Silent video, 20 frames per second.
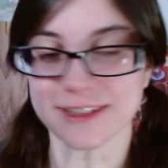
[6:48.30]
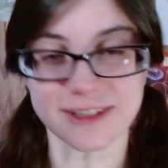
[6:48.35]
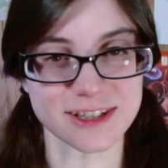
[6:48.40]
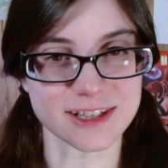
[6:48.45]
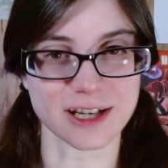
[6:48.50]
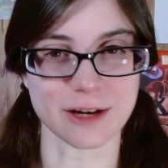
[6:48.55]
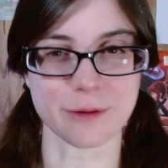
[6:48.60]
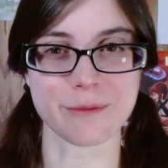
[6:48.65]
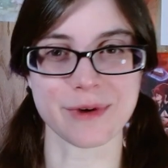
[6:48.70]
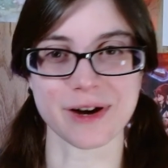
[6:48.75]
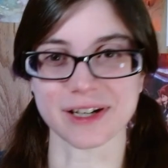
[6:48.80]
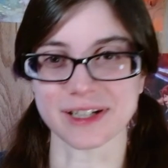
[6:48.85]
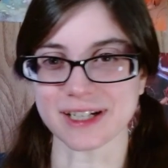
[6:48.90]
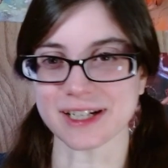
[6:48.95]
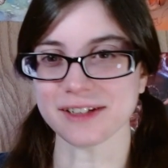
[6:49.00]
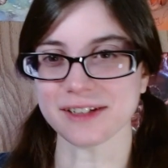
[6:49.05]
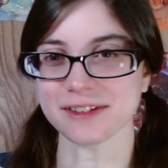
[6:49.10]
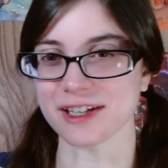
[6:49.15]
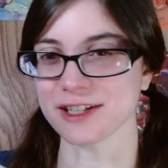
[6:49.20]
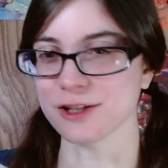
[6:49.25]

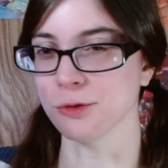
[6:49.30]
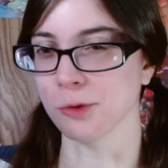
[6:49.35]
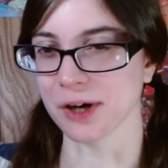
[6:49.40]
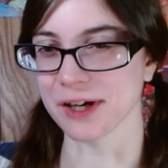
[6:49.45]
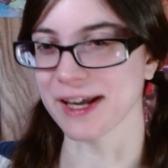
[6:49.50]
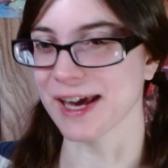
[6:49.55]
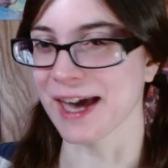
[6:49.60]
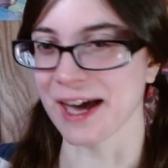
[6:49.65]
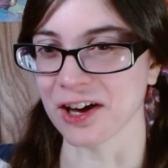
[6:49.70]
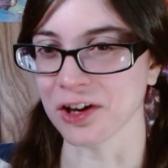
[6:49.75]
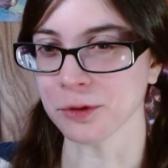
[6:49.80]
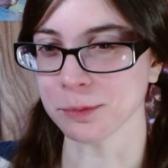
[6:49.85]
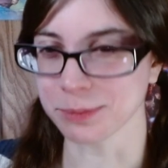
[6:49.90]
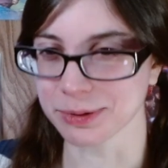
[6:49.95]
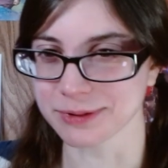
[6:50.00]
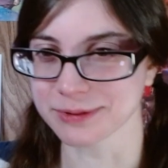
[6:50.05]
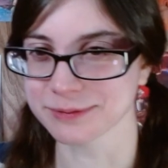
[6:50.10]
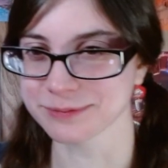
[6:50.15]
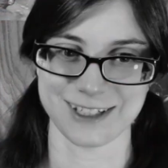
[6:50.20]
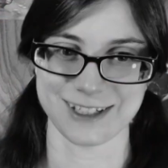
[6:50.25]
somebody that you want to help.
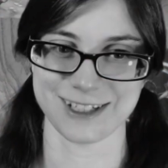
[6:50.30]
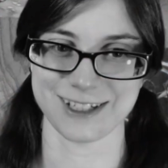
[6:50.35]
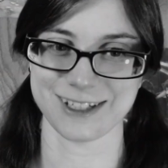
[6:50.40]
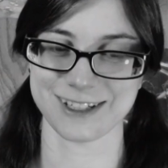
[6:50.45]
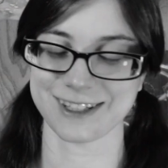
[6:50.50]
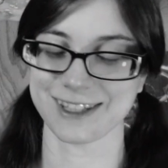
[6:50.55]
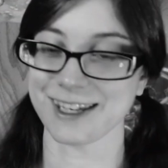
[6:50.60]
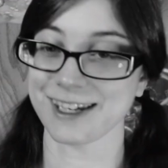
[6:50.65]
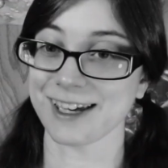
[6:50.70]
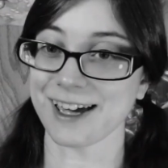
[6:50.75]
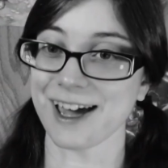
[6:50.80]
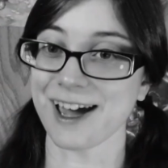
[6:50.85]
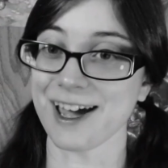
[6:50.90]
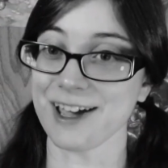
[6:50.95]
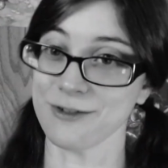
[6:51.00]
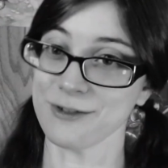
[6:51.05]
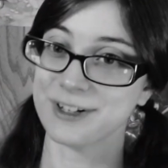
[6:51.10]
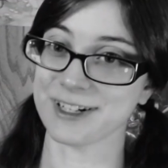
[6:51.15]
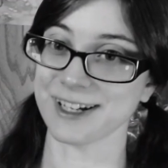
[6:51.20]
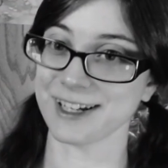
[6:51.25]
She's like,
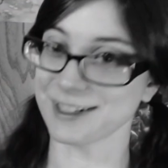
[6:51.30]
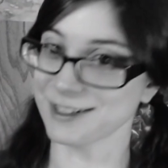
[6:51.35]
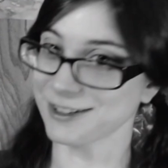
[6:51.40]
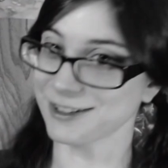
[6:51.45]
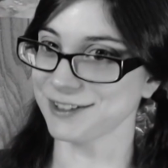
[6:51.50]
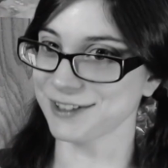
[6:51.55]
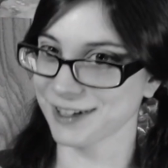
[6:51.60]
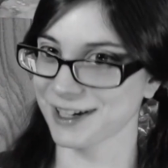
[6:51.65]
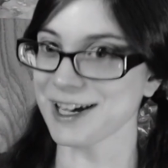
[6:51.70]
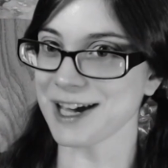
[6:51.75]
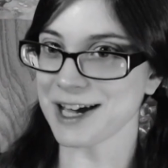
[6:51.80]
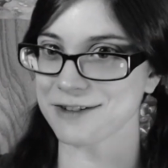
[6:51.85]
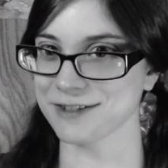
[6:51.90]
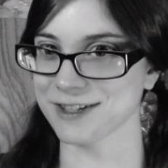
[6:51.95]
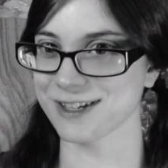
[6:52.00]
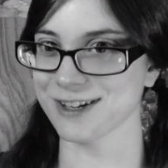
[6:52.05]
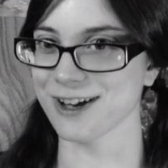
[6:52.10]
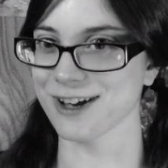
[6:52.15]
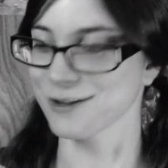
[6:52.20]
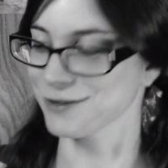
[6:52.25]
I want to get all the
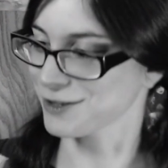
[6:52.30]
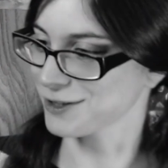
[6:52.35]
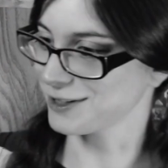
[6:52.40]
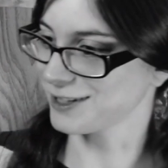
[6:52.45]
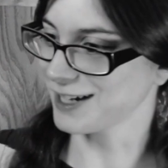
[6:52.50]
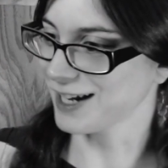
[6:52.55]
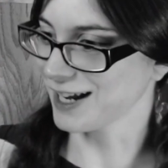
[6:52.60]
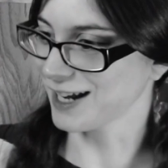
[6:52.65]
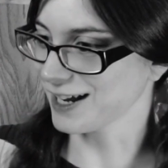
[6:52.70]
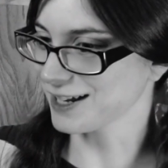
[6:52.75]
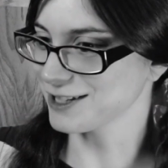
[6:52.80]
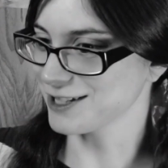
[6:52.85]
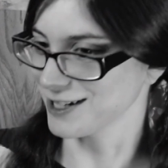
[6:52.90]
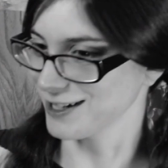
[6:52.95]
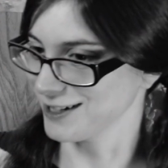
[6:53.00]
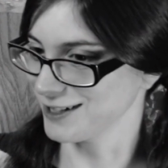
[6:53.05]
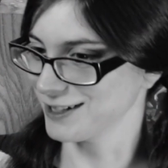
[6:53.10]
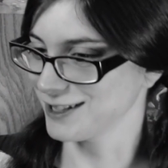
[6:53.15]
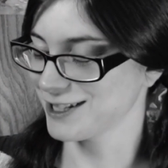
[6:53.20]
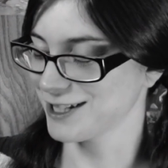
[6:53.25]
cuffs off so that I can
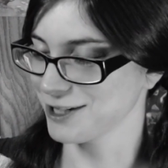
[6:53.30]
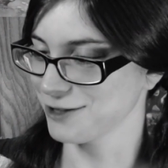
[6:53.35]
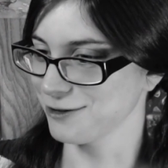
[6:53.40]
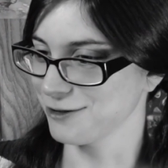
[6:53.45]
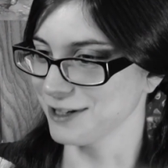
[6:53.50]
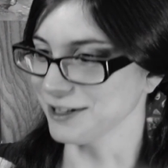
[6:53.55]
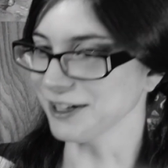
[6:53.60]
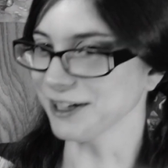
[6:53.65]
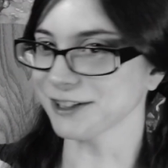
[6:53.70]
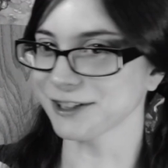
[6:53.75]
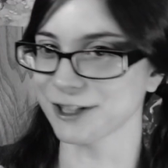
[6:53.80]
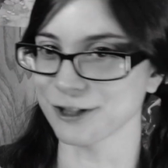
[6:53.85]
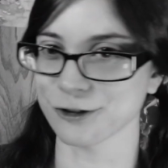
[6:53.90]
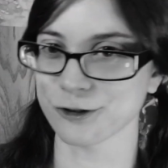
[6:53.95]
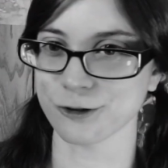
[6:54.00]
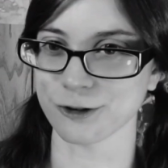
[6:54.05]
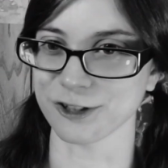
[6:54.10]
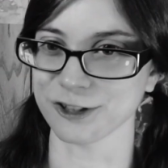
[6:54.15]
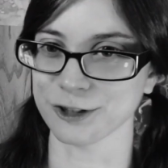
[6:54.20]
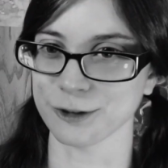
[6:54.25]
turn into an
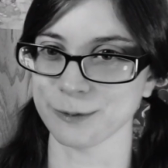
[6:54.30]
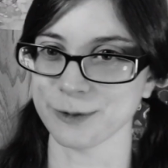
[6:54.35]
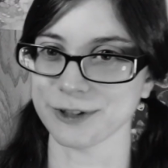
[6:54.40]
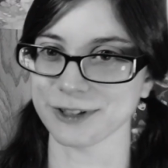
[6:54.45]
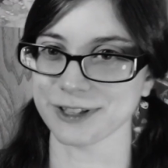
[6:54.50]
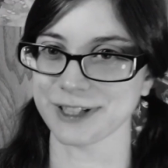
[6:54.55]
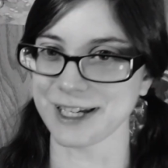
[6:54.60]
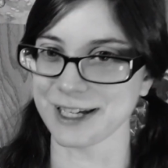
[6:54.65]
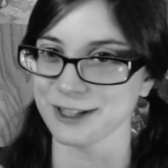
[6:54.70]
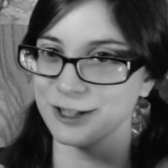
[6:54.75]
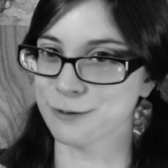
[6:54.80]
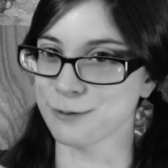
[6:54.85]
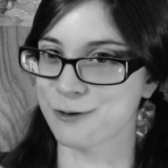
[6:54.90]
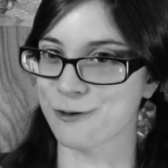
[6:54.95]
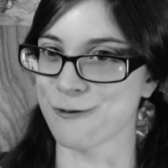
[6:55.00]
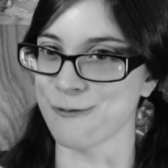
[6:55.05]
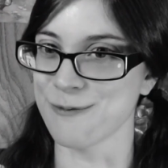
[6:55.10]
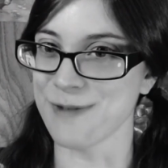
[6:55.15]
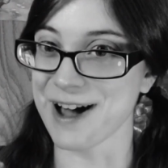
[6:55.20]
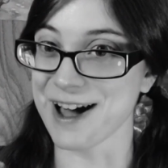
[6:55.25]
uncontrollable,
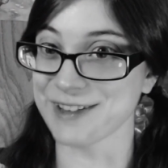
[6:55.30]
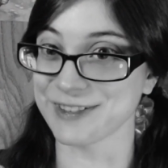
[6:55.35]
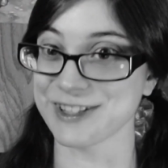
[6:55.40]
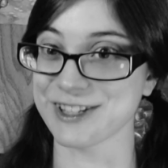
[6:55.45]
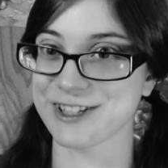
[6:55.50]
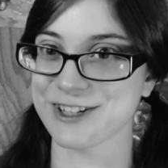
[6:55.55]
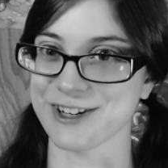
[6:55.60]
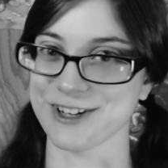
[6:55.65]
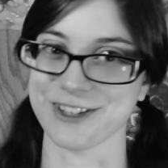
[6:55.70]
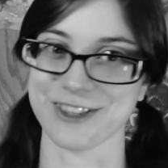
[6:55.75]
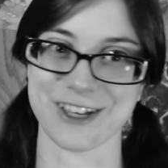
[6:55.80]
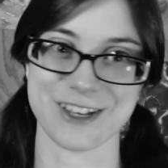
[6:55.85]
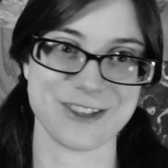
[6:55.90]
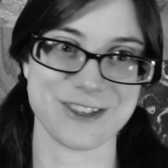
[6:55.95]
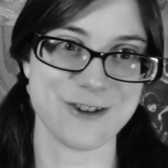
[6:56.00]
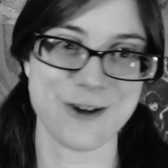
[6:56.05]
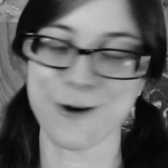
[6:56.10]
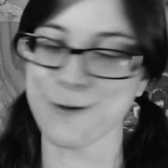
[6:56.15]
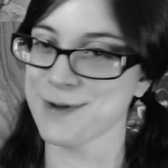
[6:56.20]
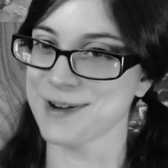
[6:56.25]
killable monster that
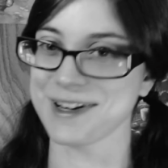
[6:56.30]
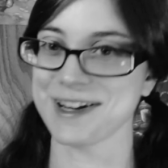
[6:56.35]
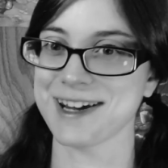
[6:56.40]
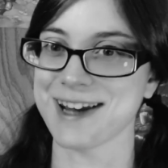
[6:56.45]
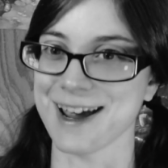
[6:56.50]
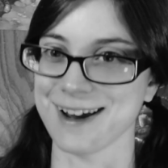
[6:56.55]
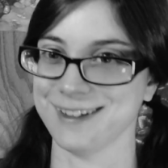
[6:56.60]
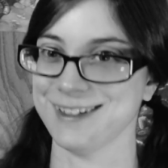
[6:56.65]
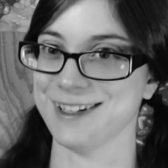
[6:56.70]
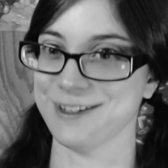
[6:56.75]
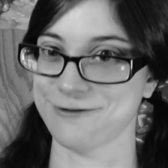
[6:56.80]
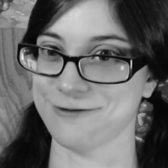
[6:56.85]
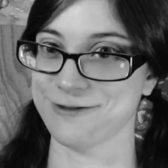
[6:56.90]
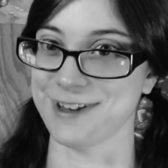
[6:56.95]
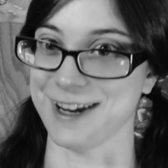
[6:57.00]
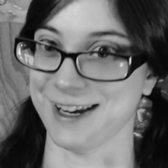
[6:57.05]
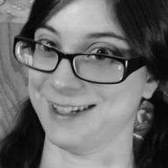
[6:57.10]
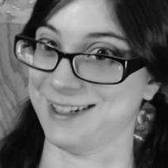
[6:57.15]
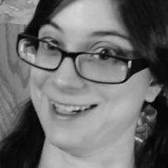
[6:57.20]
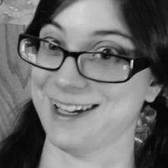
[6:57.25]
nobody can
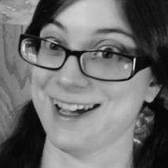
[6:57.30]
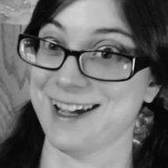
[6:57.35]
defeat.